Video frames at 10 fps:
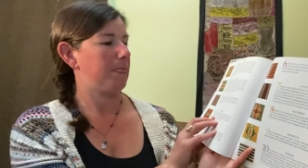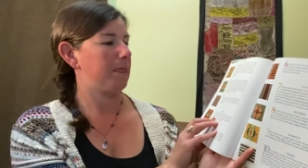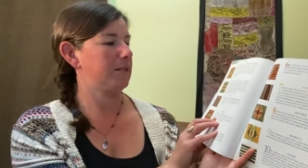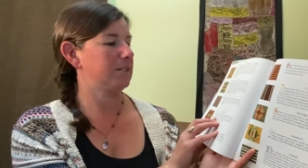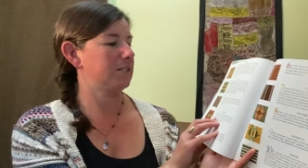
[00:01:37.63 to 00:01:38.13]

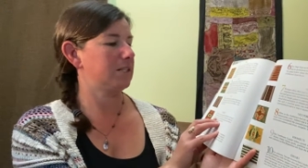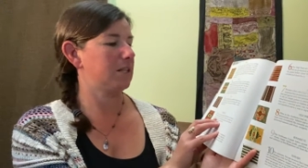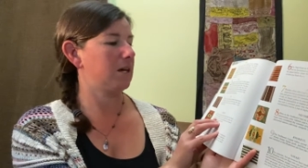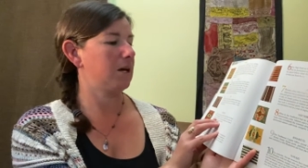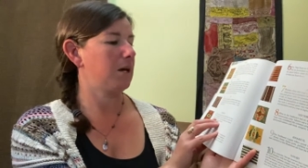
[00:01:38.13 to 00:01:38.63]
This is
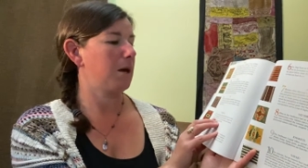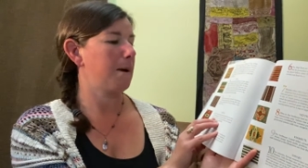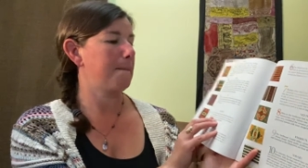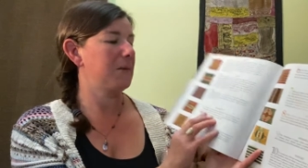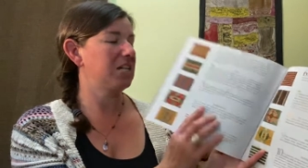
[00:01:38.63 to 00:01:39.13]
the
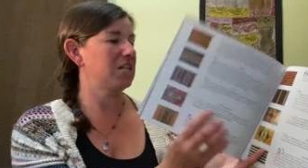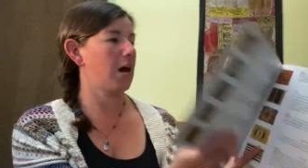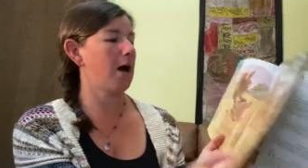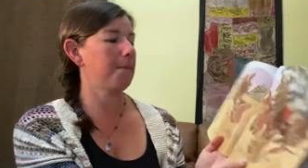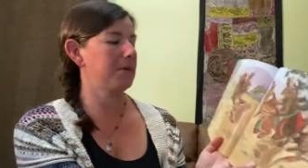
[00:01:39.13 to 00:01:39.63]

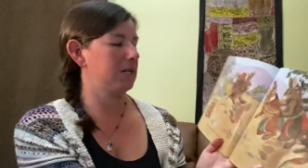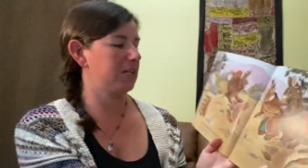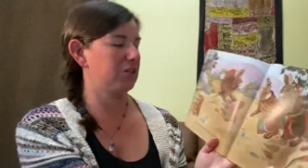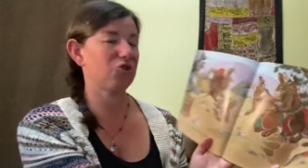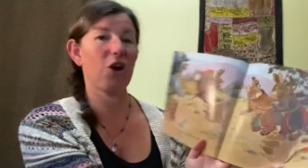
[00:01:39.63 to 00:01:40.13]

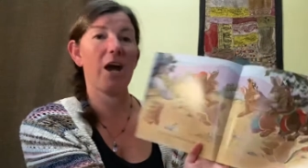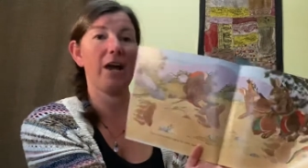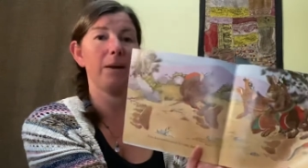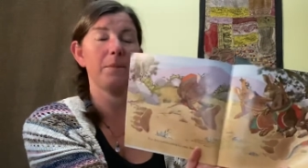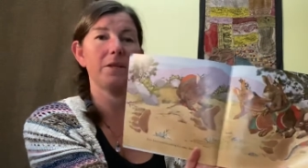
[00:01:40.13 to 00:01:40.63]
Menominee
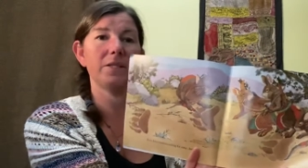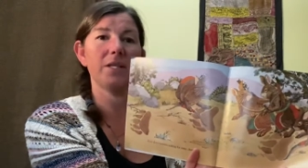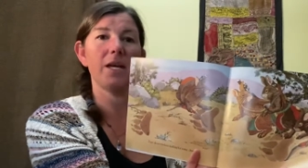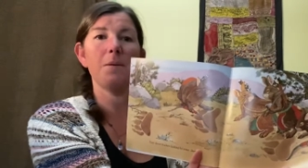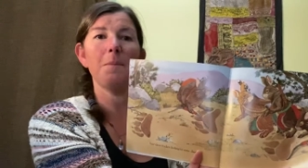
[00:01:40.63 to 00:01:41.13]
tribe.
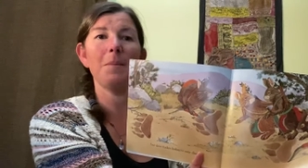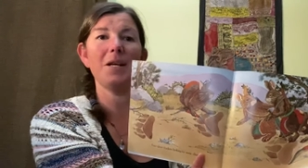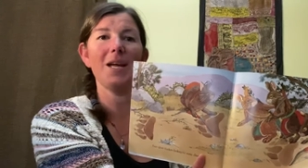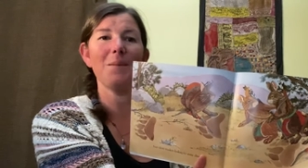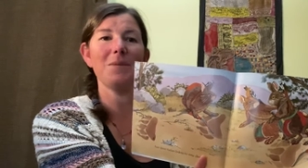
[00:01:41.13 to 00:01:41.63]
Say
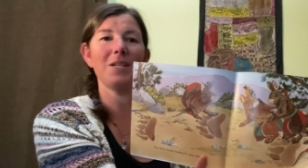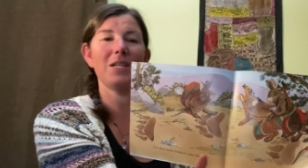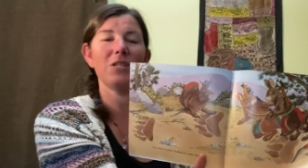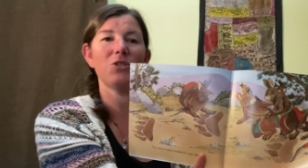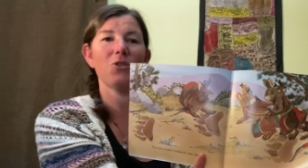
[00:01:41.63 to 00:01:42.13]

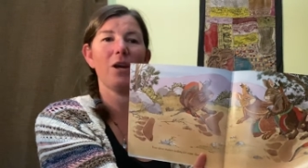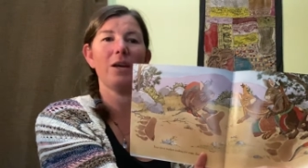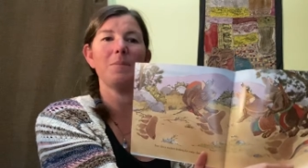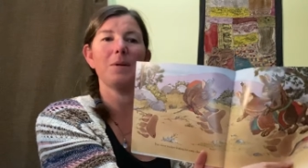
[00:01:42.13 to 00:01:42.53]
Menominee tribe.